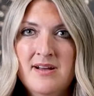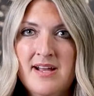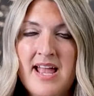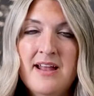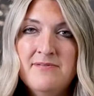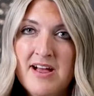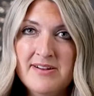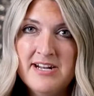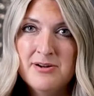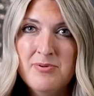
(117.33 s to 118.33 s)
again,
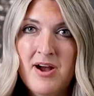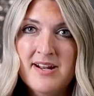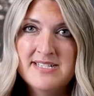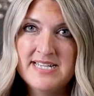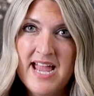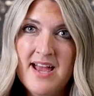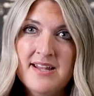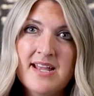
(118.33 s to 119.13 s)
validated our product again.